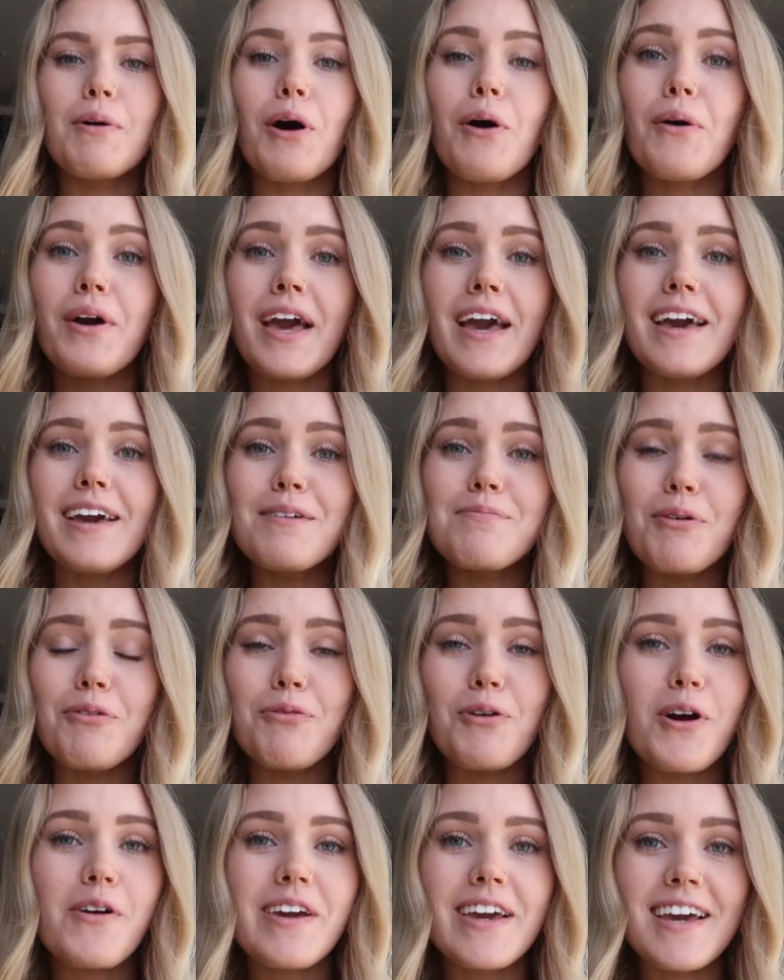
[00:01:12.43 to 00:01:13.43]
But okay,
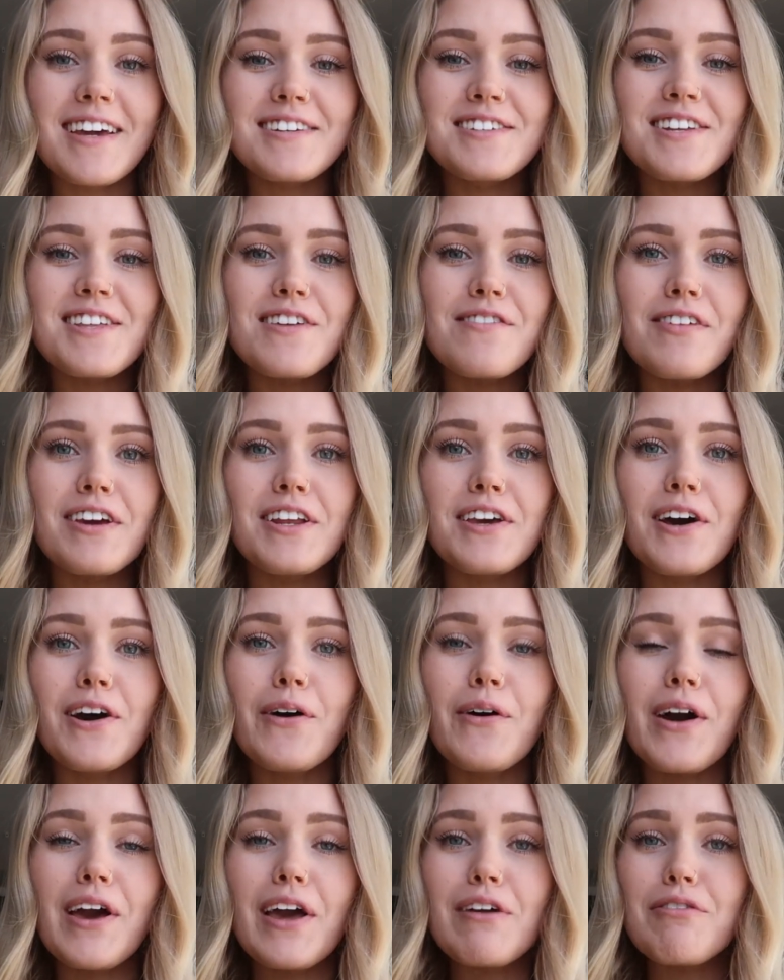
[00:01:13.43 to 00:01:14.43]
before we get into the
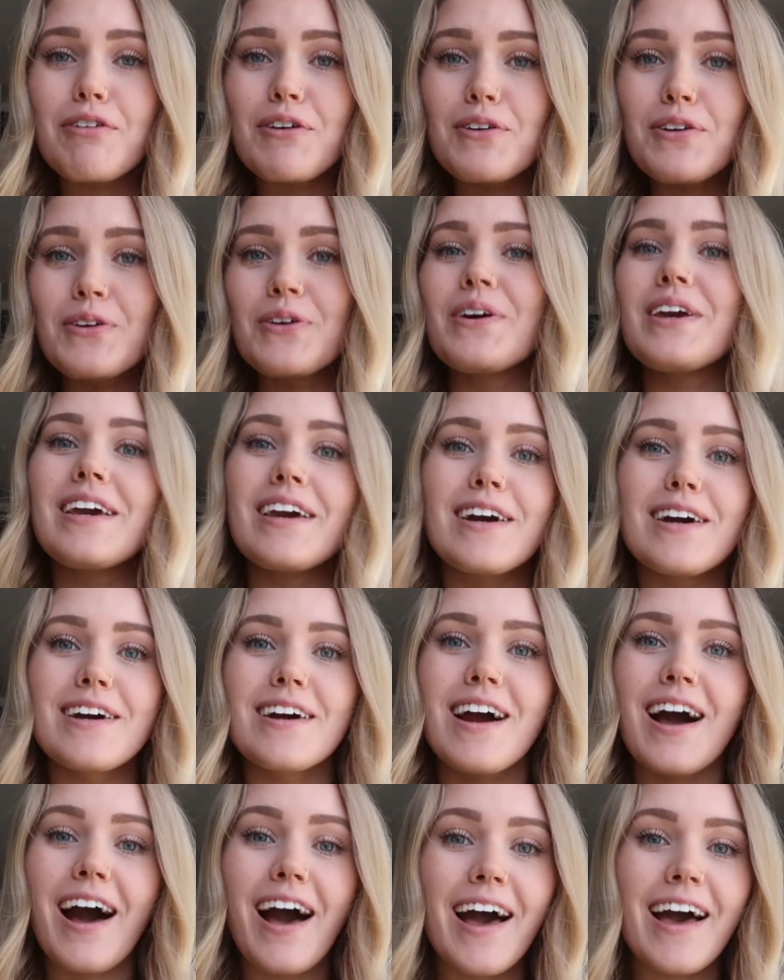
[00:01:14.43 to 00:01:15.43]
video, if you're new
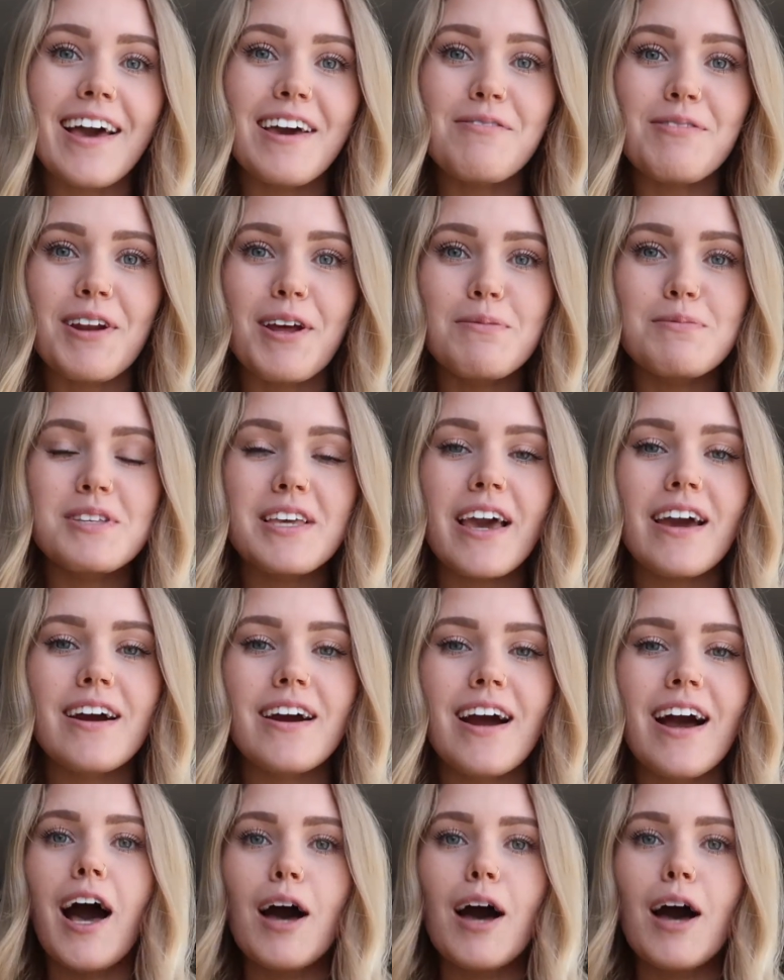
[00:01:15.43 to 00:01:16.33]
here, hi, my name's Kara.